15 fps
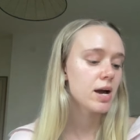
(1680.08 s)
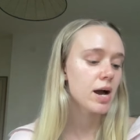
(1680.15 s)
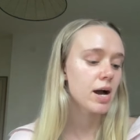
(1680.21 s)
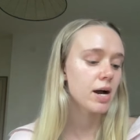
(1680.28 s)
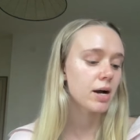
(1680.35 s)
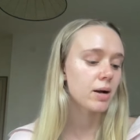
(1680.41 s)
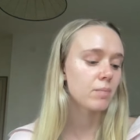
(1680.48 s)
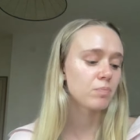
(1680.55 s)

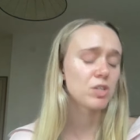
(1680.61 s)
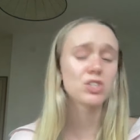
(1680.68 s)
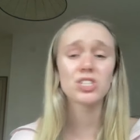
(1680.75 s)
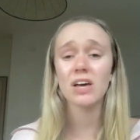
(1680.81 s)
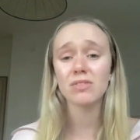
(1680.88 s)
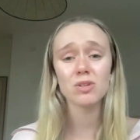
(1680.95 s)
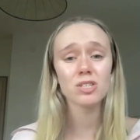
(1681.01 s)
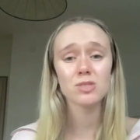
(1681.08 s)
um, you just
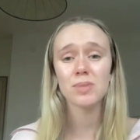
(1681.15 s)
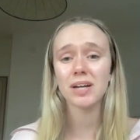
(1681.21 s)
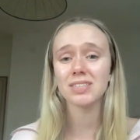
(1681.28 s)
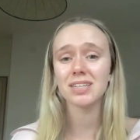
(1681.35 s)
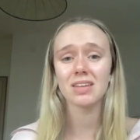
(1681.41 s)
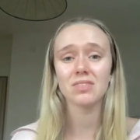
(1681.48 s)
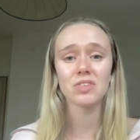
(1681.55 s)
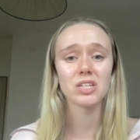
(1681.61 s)
have to expect
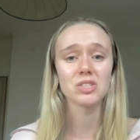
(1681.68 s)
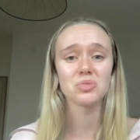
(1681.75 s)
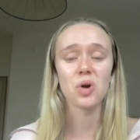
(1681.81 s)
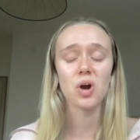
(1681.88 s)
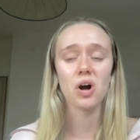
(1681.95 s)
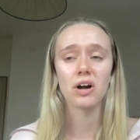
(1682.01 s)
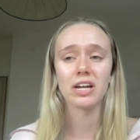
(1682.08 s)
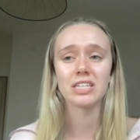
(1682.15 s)
to get things
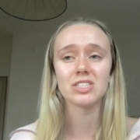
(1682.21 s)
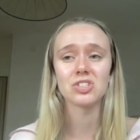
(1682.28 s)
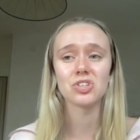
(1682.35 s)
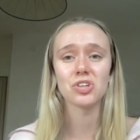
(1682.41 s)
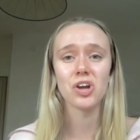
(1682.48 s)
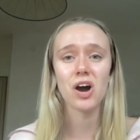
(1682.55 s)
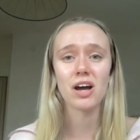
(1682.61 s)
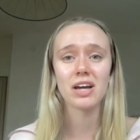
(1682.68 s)
wrong it's
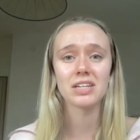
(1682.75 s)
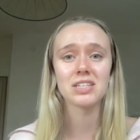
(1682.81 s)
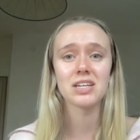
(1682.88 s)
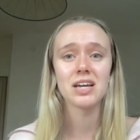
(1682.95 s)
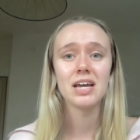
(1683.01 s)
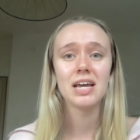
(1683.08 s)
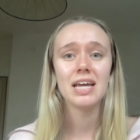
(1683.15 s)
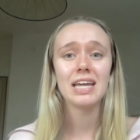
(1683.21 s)
not
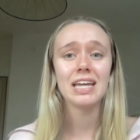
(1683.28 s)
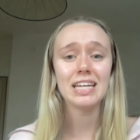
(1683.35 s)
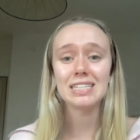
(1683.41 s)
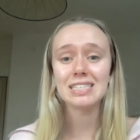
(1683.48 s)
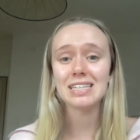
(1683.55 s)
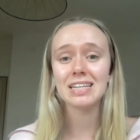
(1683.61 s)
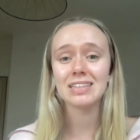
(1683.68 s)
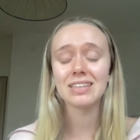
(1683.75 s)

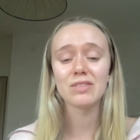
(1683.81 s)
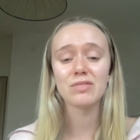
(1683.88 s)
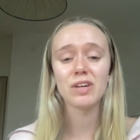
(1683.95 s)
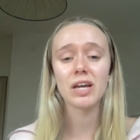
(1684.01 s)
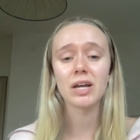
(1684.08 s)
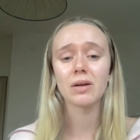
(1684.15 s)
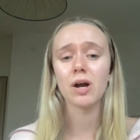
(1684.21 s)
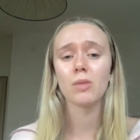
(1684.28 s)
easy
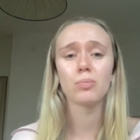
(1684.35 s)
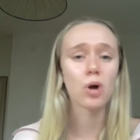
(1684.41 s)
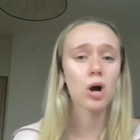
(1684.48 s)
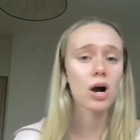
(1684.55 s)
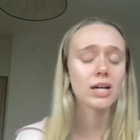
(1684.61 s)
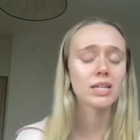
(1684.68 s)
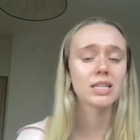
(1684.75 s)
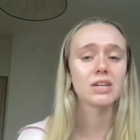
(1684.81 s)
living
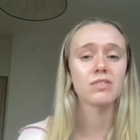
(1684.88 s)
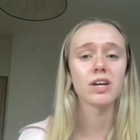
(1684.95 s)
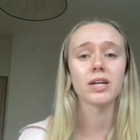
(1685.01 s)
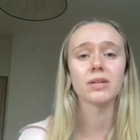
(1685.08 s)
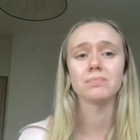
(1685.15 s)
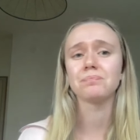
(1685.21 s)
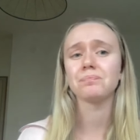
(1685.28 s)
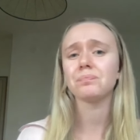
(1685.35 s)
abroad,
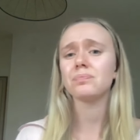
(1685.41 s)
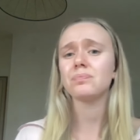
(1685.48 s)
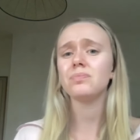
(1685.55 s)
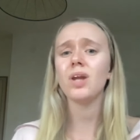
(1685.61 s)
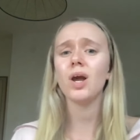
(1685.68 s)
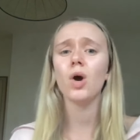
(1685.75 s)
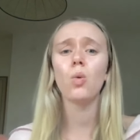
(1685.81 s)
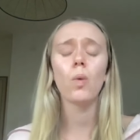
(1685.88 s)
living
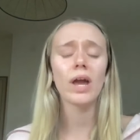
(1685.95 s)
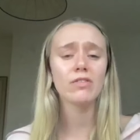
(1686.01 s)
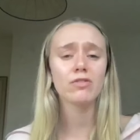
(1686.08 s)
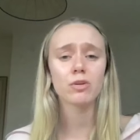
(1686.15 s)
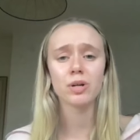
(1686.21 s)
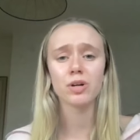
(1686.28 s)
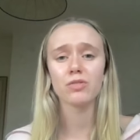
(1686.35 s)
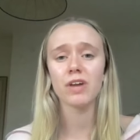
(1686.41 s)
away
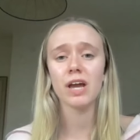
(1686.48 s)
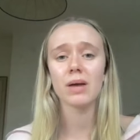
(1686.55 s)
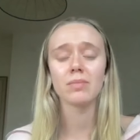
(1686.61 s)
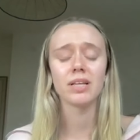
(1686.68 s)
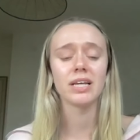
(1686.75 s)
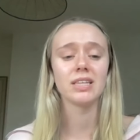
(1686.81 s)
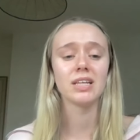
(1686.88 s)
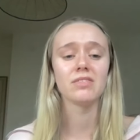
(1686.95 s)
from your
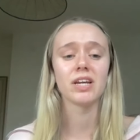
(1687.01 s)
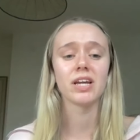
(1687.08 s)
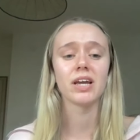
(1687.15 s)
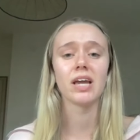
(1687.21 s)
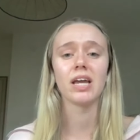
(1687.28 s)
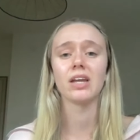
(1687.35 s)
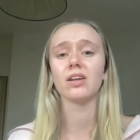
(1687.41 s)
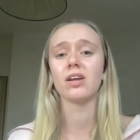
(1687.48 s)
family,
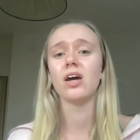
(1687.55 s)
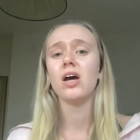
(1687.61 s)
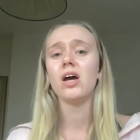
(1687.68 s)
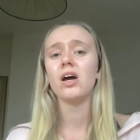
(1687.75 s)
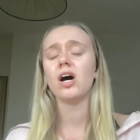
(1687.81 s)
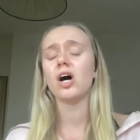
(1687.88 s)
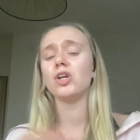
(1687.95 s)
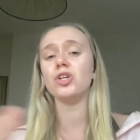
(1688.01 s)
living in
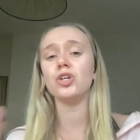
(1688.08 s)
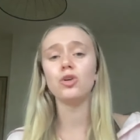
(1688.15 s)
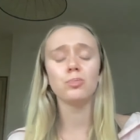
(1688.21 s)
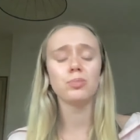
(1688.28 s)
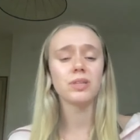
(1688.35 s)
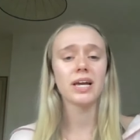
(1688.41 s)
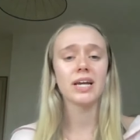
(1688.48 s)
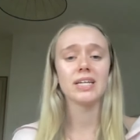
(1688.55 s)
a new
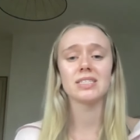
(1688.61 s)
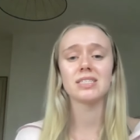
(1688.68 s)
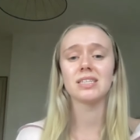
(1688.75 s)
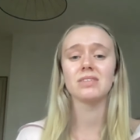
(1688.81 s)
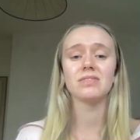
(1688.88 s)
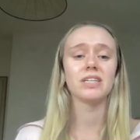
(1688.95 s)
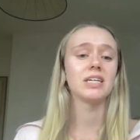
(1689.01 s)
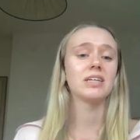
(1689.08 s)
place,
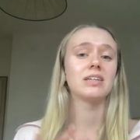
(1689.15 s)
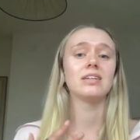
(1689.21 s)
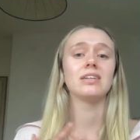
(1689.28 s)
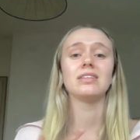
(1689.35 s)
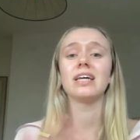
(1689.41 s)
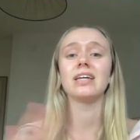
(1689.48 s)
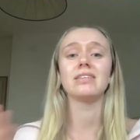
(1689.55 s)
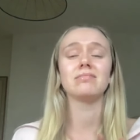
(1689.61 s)
living
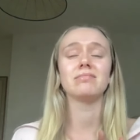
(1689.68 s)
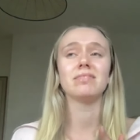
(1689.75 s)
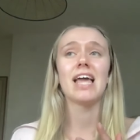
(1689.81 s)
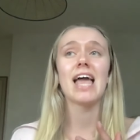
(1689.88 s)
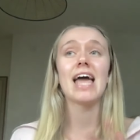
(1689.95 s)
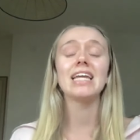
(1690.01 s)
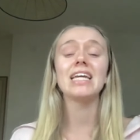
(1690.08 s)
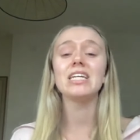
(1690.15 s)
like
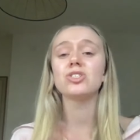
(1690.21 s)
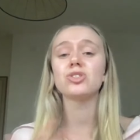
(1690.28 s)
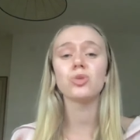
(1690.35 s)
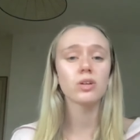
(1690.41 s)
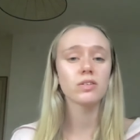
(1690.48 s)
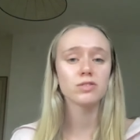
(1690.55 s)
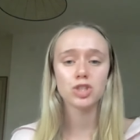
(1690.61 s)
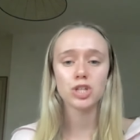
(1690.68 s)
any
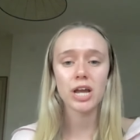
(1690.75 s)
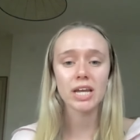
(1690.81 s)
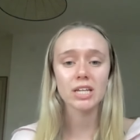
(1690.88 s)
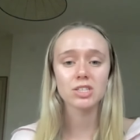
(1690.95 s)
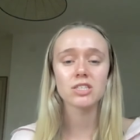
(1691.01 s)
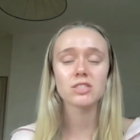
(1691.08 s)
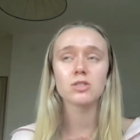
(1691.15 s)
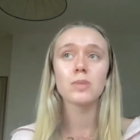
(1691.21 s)
sort of
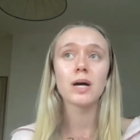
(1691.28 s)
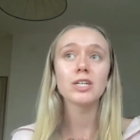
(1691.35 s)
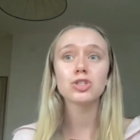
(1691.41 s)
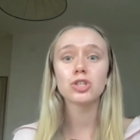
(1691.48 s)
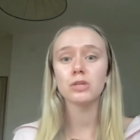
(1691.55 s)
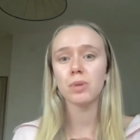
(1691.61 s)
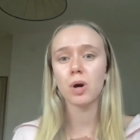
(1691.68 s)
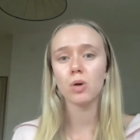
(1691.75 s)
change,
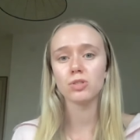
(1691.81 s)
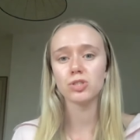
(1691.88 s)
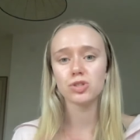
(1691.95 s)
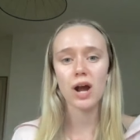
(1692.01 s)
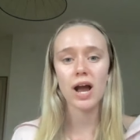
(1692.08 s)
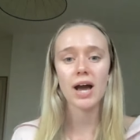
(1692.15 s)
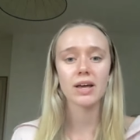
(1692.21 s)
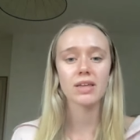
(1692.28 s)
especially post
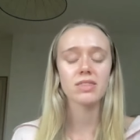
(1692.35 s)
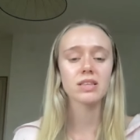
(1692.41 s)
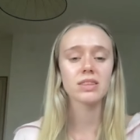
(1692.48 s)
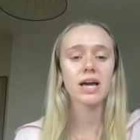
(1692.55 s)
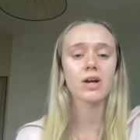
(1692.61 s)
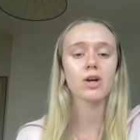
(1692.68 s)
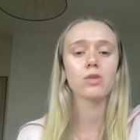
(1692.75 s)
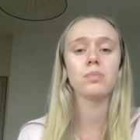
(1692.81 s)
grad. I think
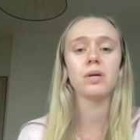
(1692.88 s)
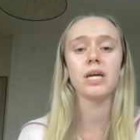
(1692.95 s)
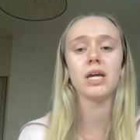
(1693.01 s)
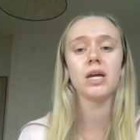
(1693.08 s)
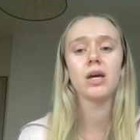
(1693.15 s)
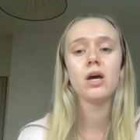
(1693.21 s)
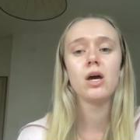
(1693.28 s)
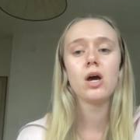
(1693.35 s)
that could be,